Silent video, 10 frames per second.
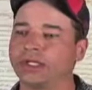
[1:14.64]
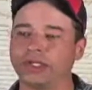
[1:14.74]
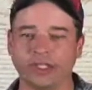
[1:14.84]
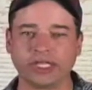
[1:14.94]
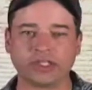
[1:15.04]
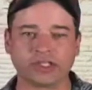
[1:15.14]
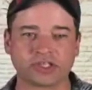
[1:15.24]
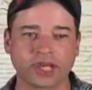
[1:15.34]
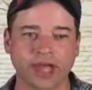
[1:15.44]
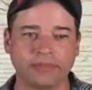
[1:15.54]
you need to
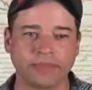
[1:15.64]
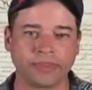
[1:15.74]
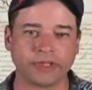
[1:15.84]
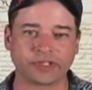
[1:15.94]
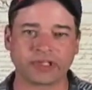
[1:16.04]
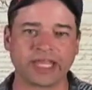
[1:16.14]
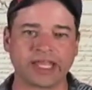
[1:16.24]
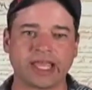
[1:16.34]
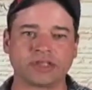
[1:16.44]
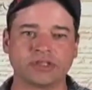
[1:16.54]
stop. This
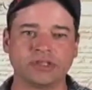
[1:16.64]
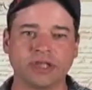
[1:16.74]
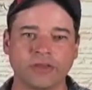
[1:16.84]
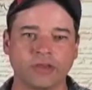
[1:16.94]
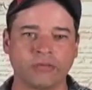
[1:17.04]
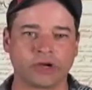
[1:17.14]
lady has nothing